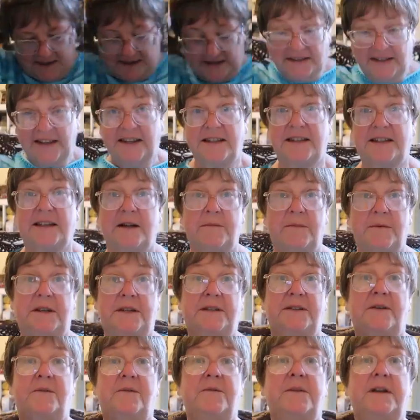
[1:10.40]
This is going to be
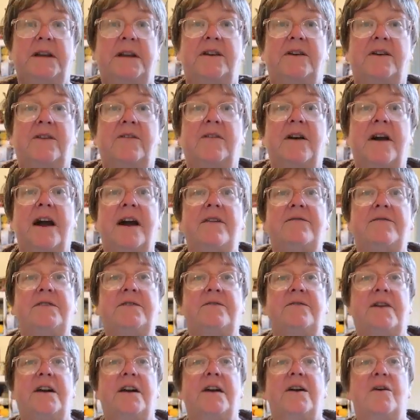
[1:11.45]
sold at a craft
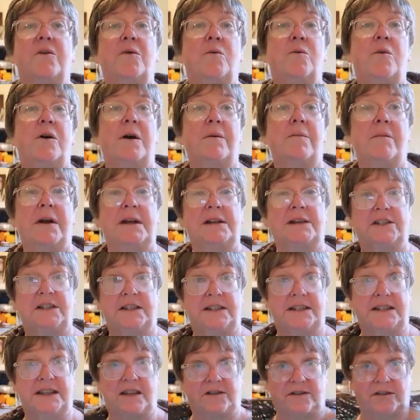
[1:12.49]
fair or I might
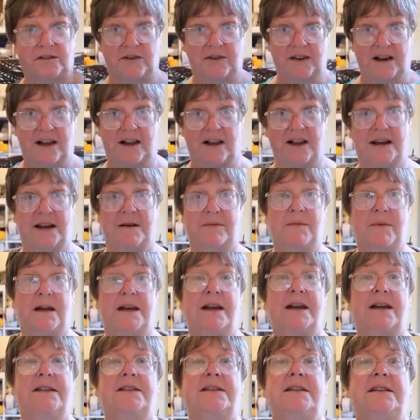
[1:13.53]
just sell it online in my
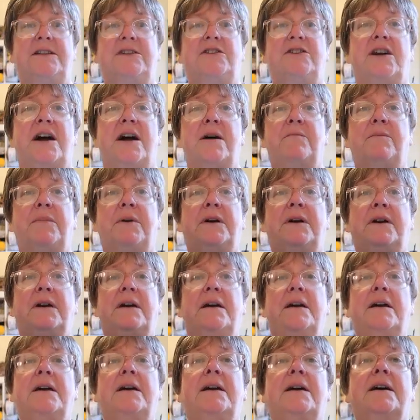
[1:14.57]
Etsy shop.
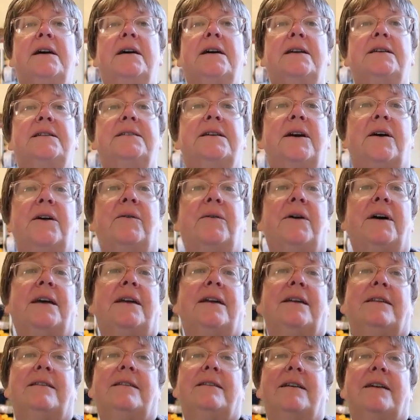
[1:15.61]
So
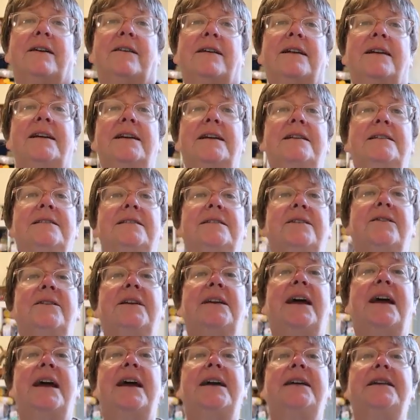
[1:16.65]
there it is. So
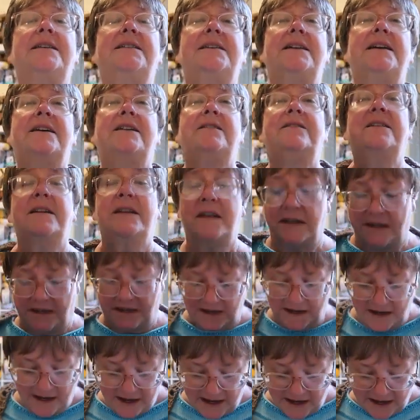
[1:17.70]
it hangs down.
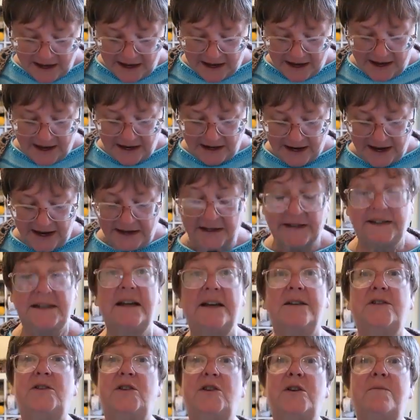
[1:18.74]
It hangs
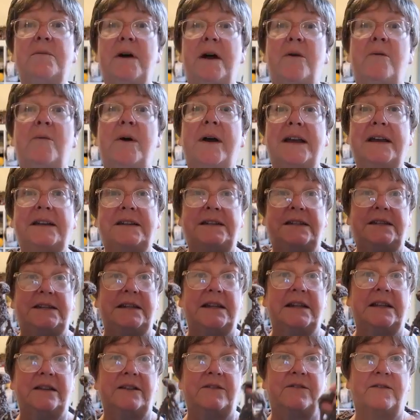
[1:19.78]
down to my waist
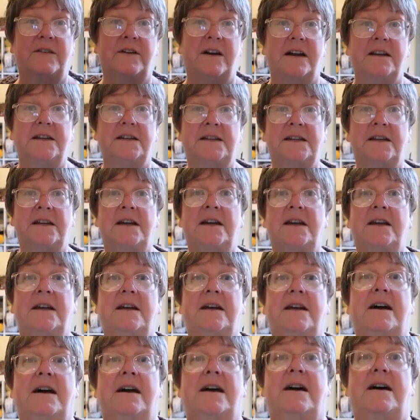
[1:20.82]
in the front.
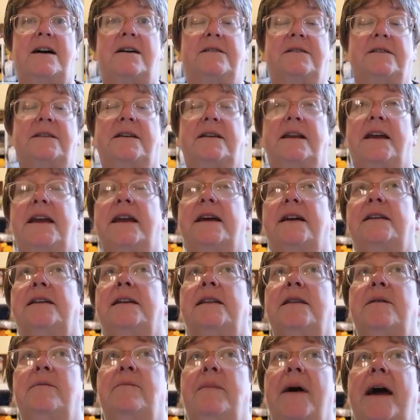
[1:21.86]
Uh, and
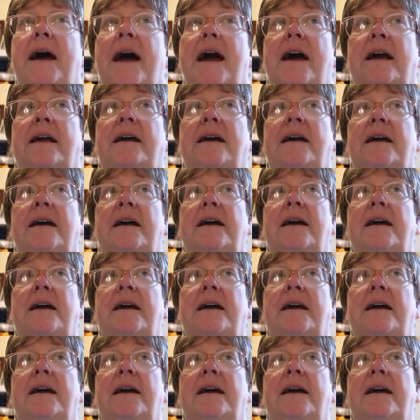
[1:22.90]
in the back,